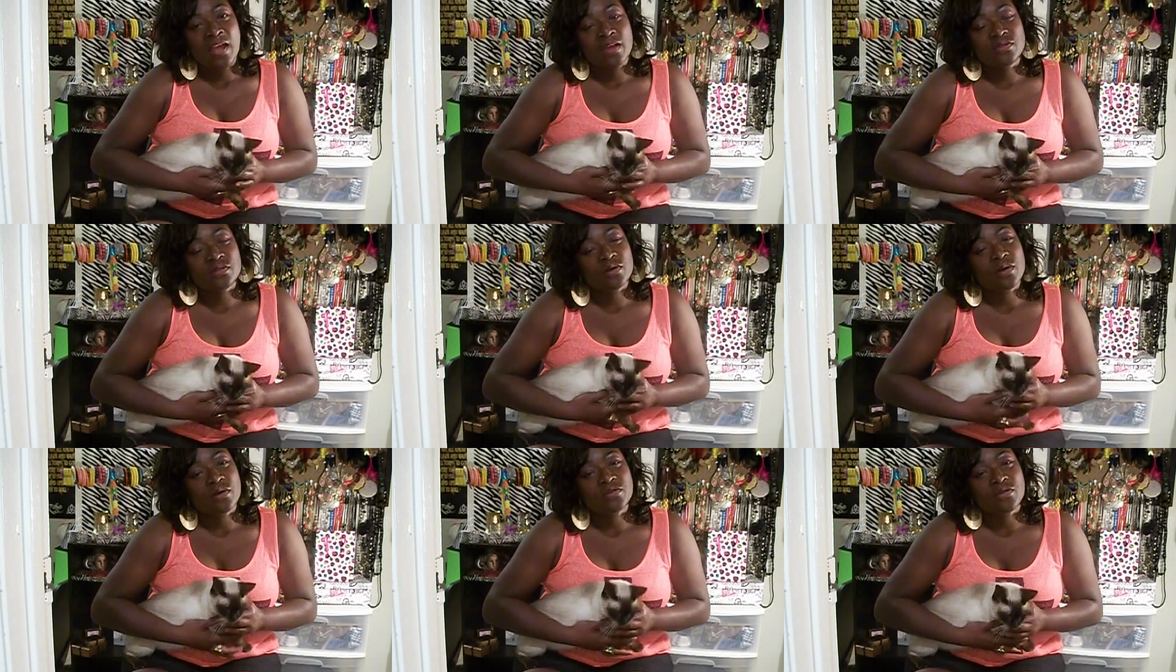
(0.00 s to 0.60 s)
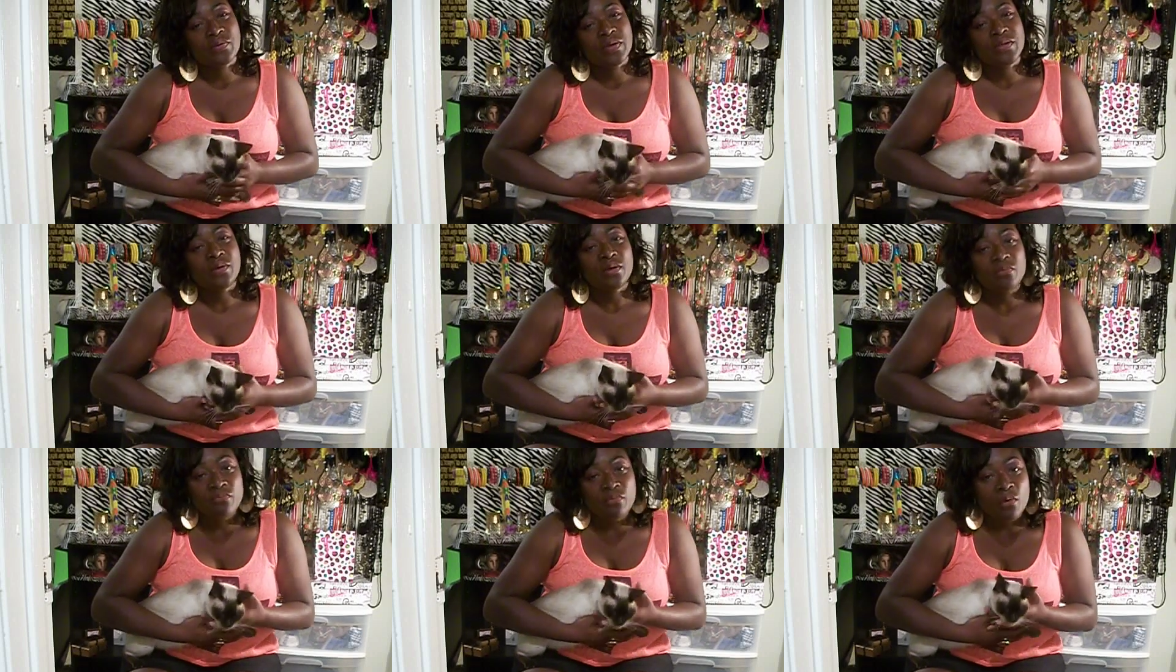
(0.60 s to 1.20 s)
It's your girl Shireen
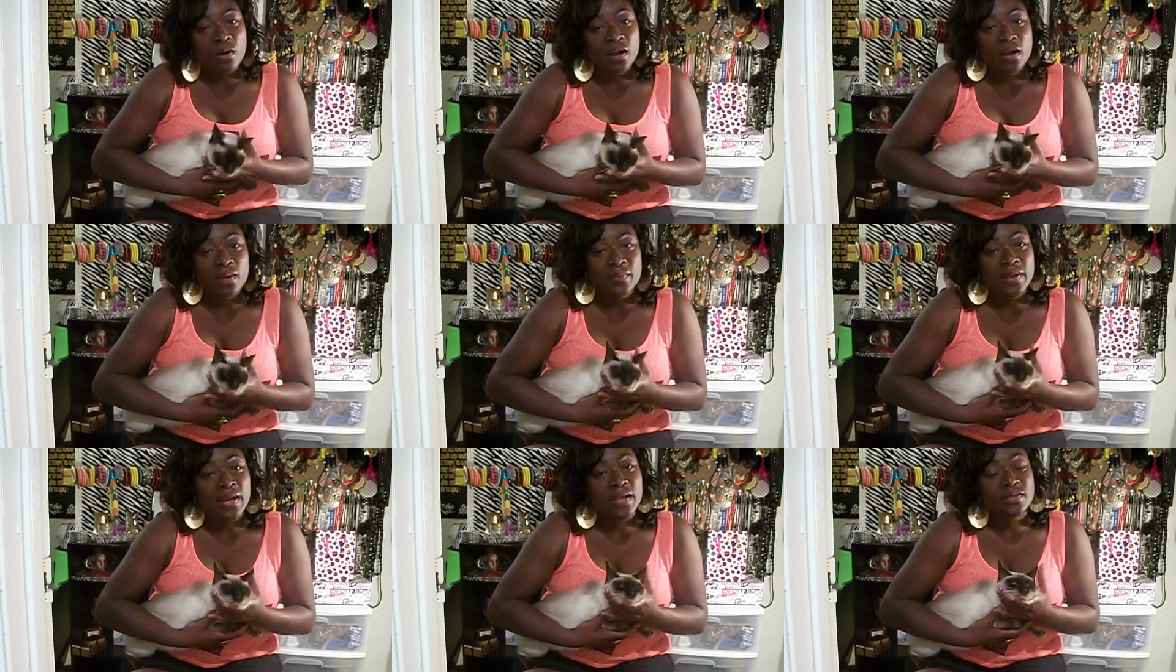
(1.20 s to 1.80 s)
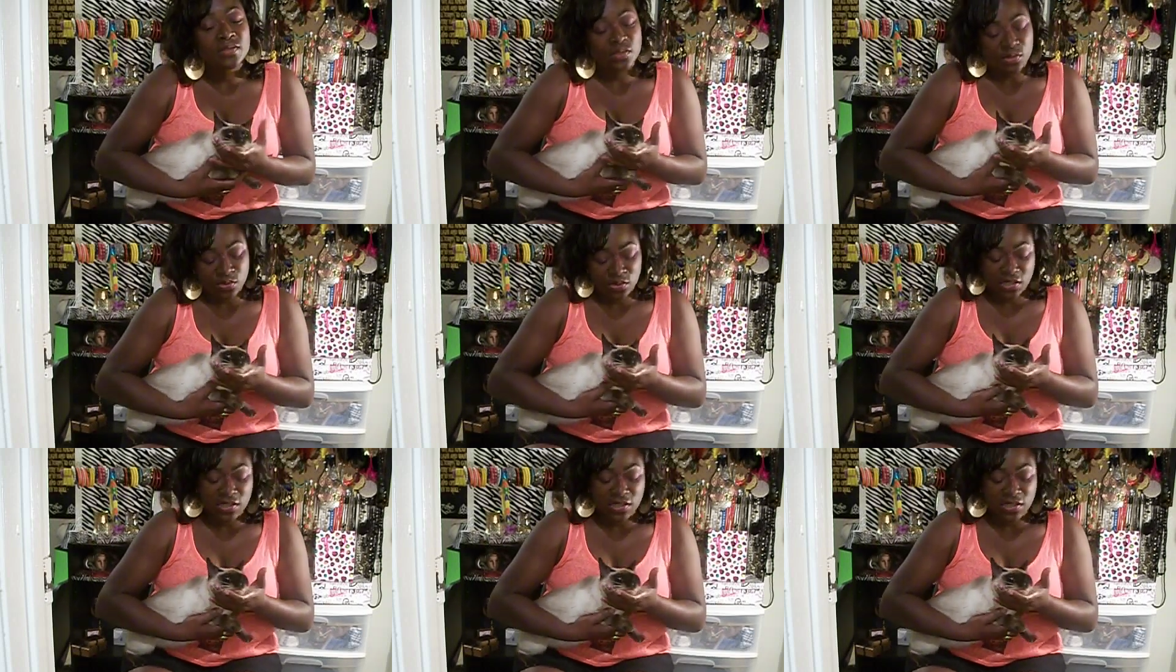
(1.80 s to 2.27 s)
34 coming at you